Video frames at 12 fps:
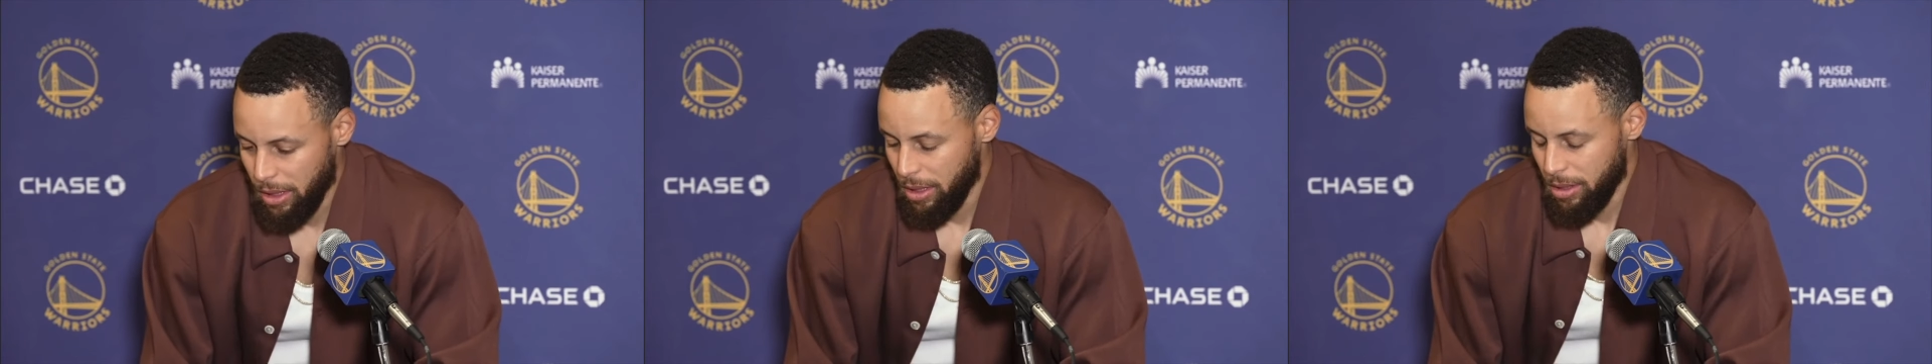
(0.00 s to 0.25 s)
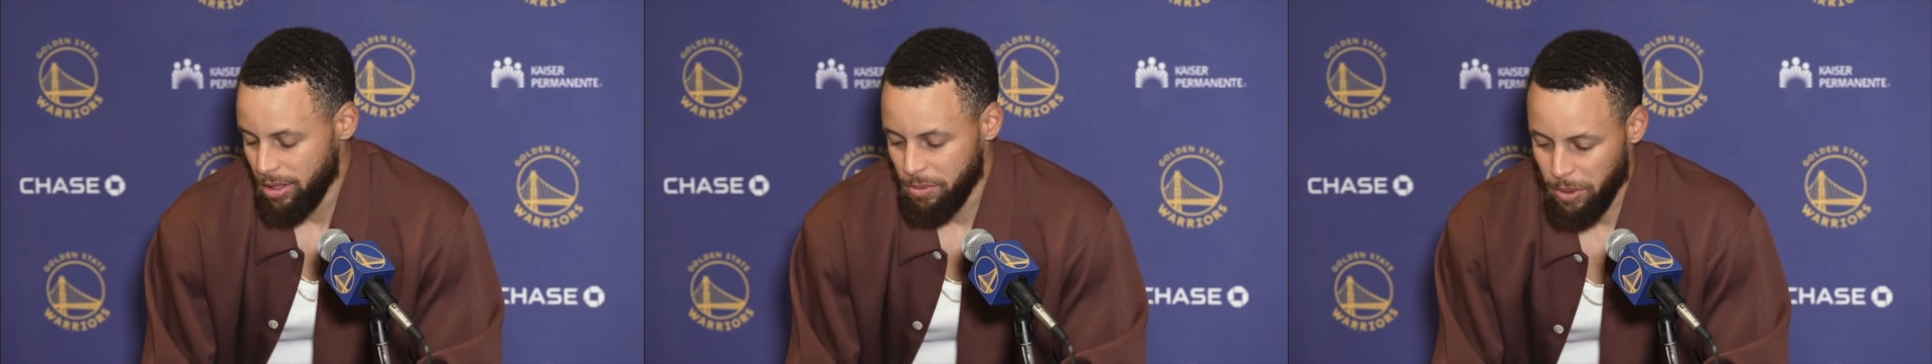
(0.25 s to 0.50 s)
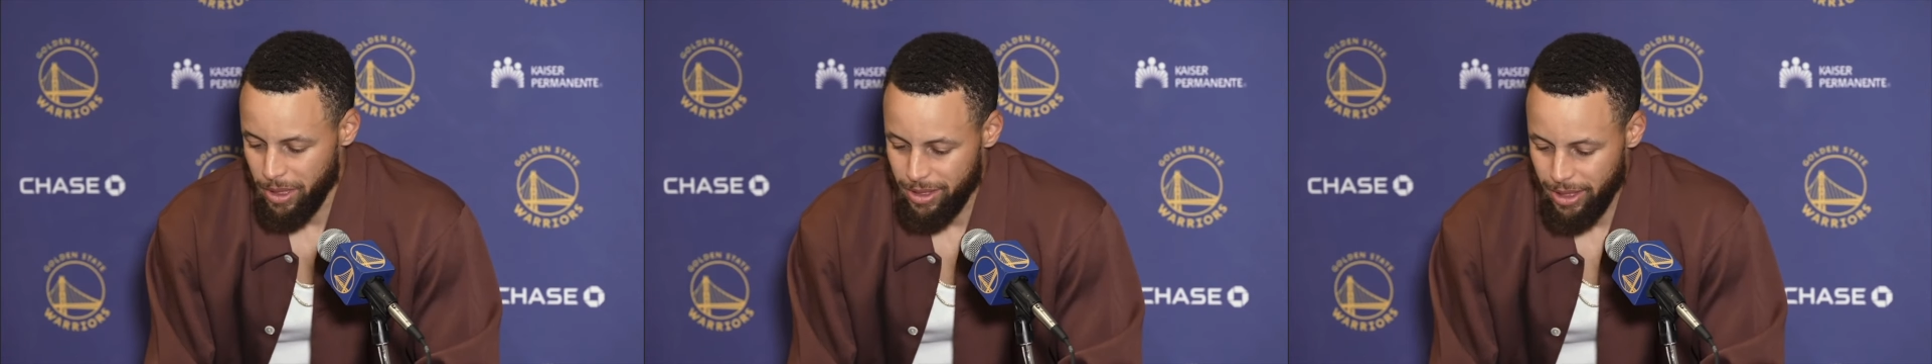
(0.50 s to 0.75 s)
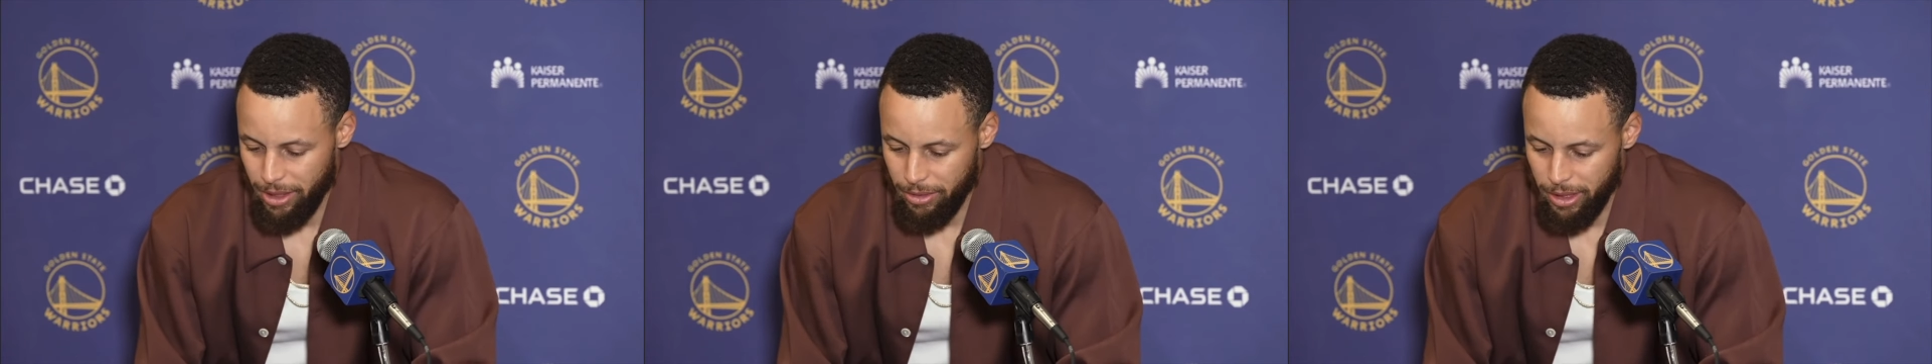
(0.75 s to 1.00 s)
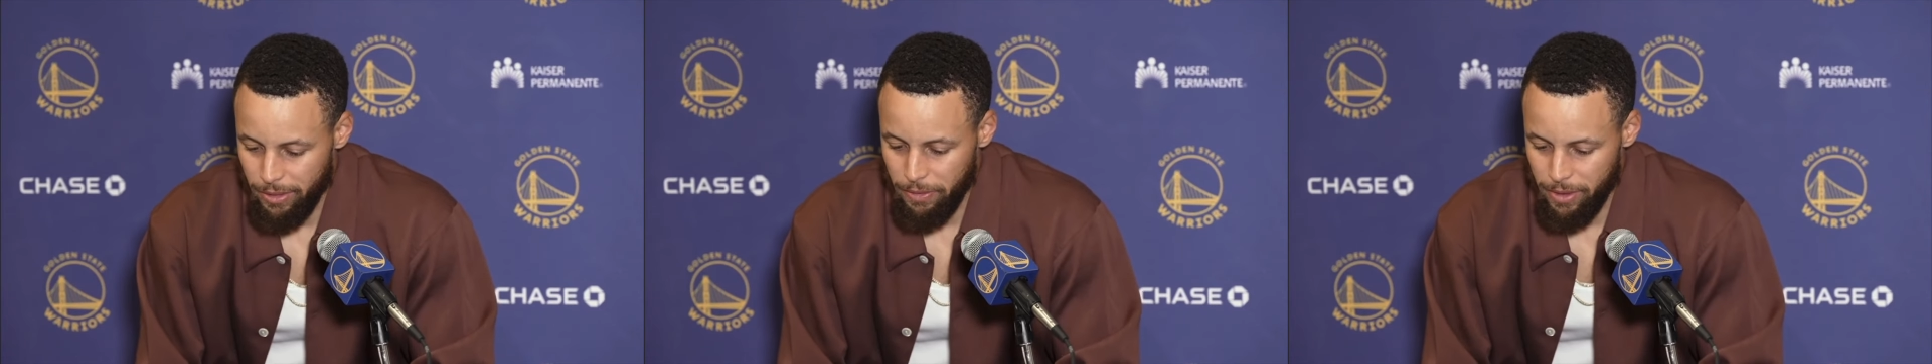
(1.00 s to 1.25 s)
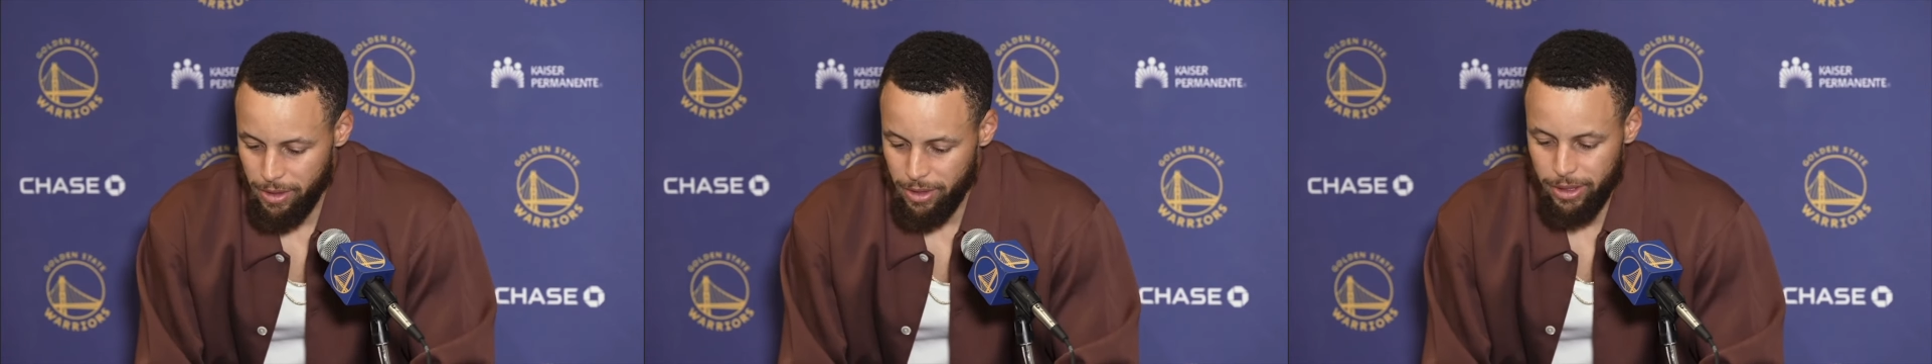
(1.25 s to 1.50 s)
just play sound
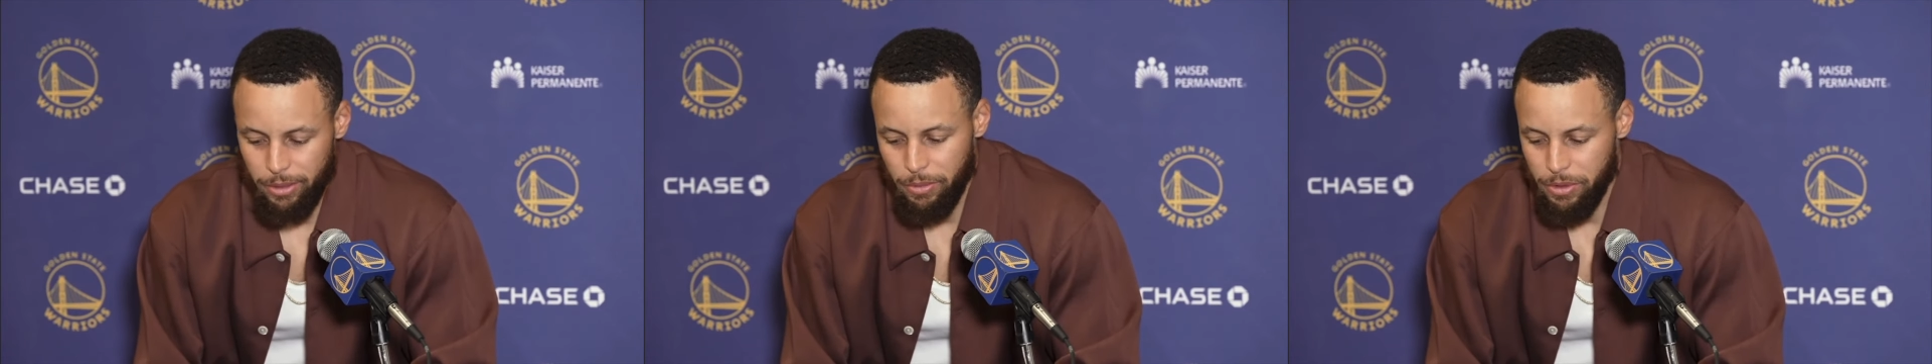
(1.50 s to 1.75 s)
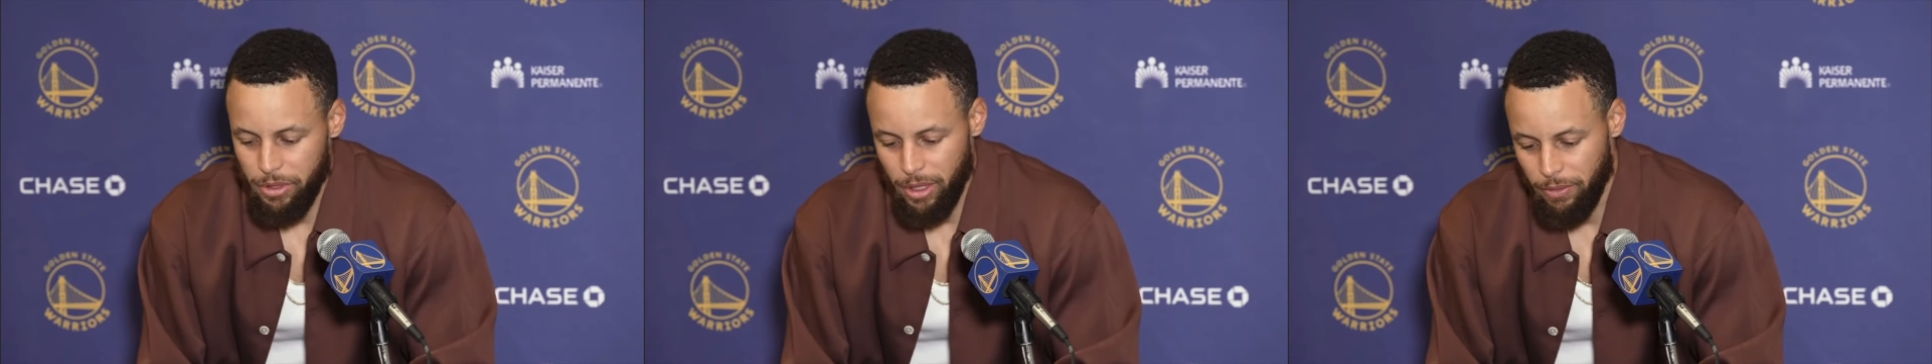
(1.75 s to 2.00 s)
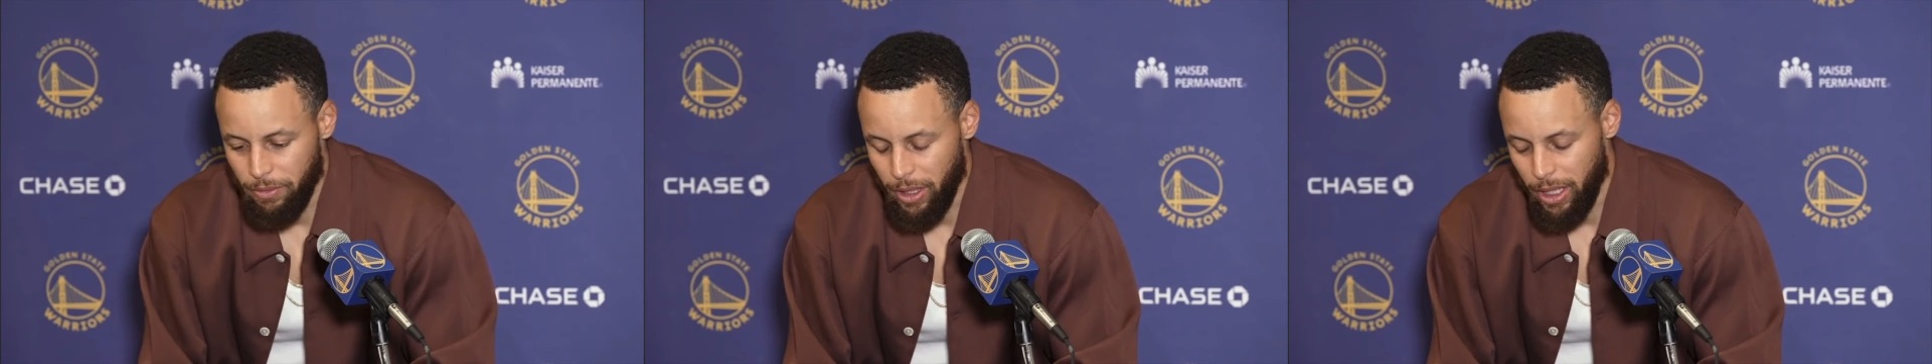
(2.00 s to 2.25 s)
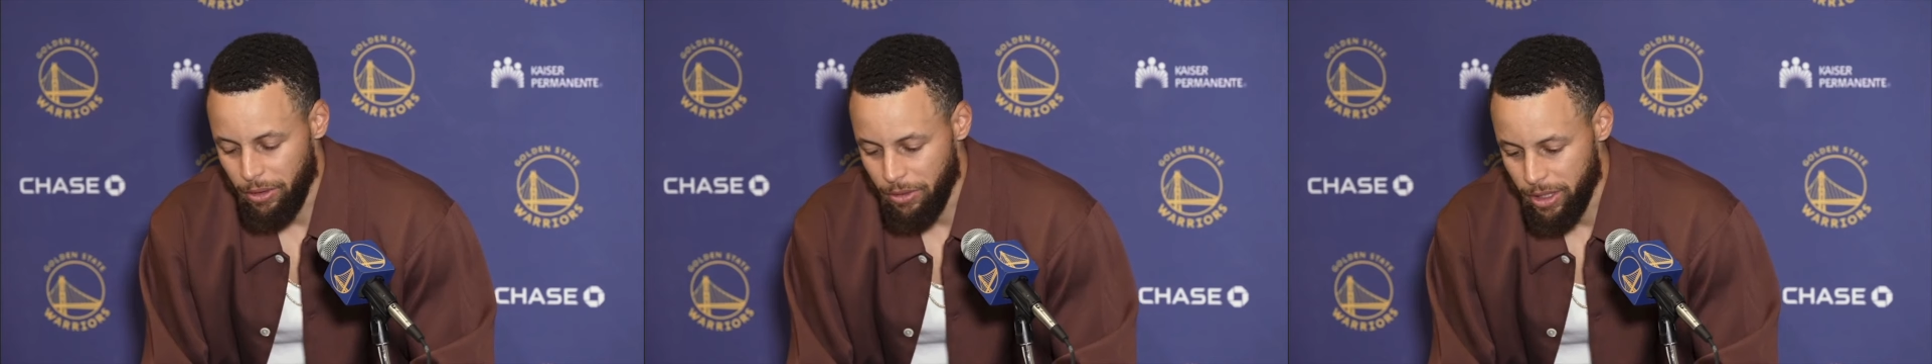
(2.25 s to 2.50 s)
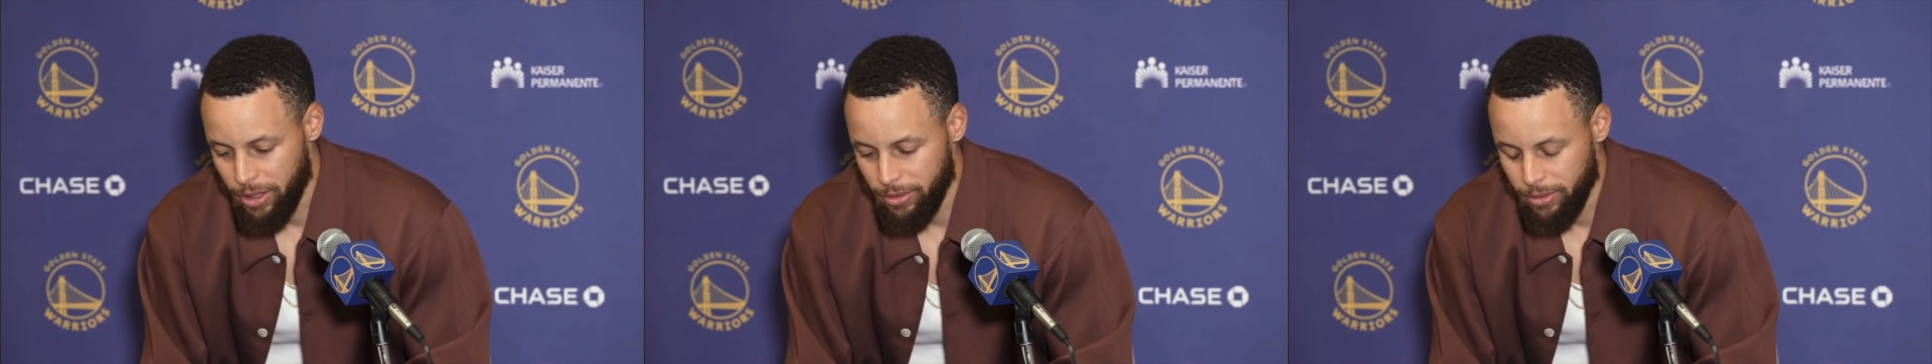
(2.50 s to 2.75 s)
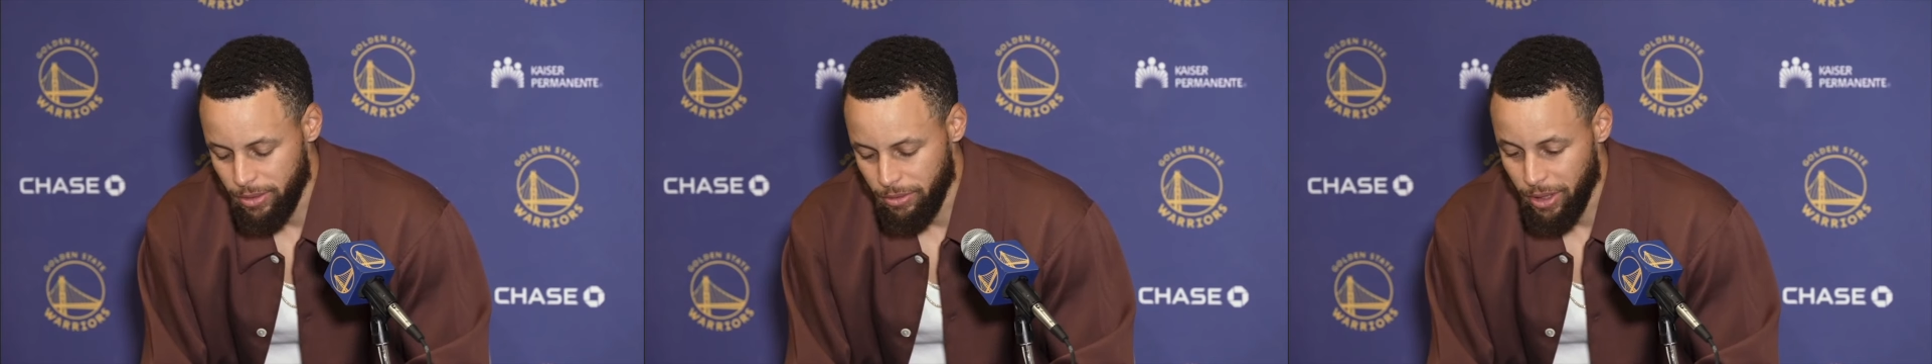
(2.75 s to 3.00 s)
defense. And then we're trying to fly around
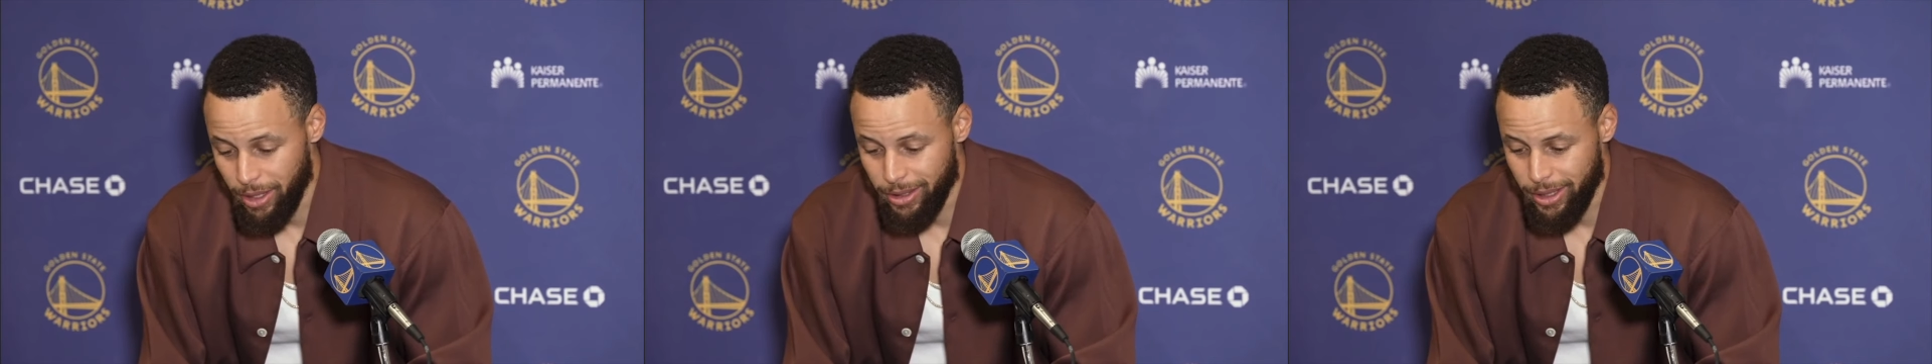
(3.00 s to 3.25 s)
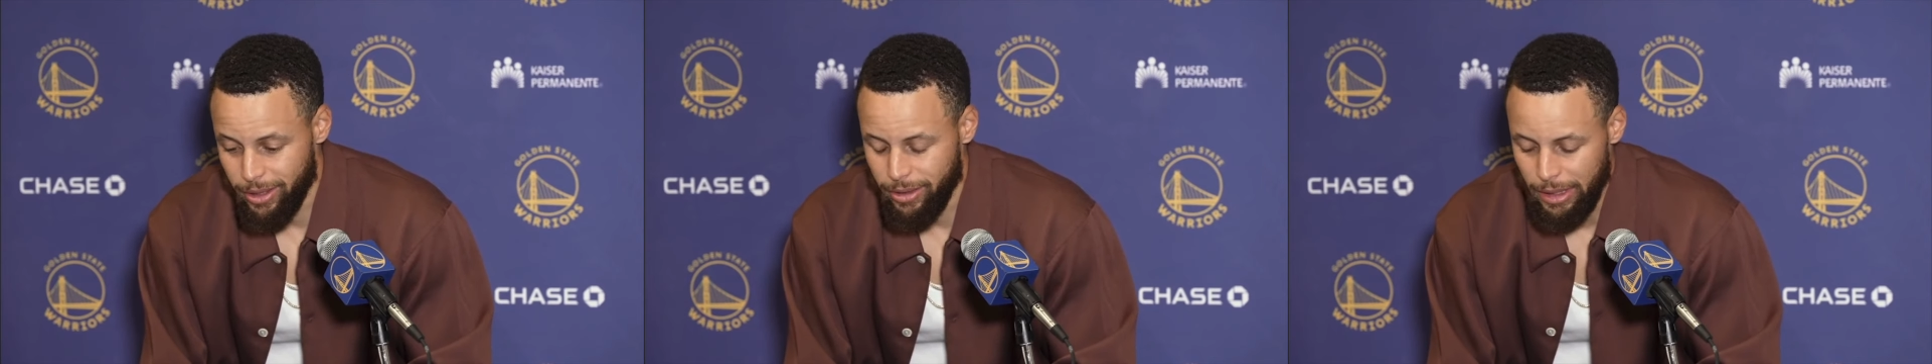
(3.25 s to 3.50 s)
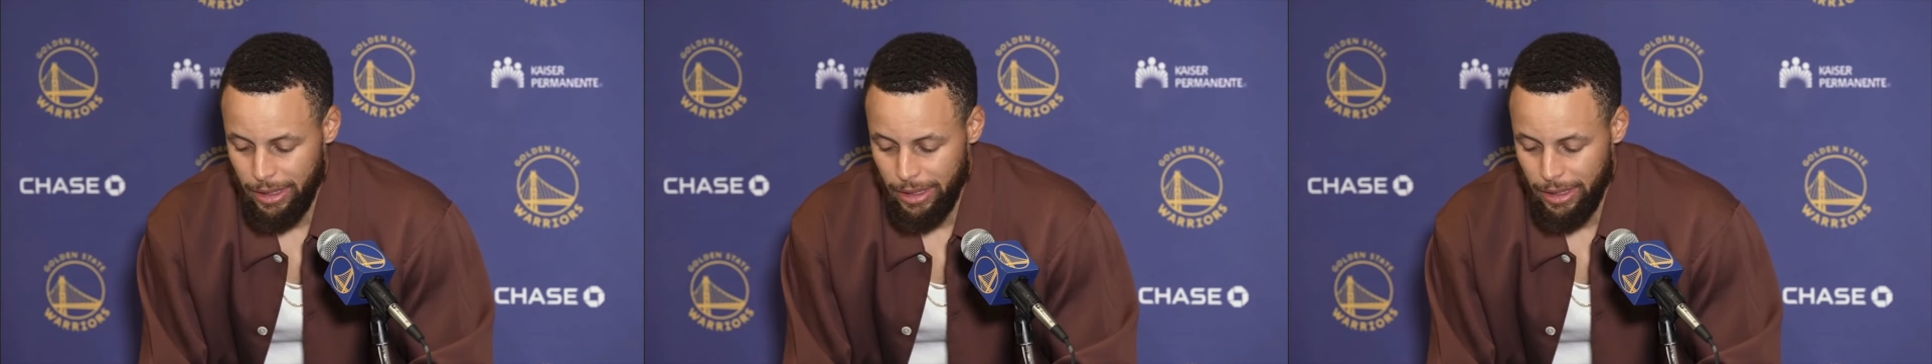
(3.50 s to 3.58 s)
around that,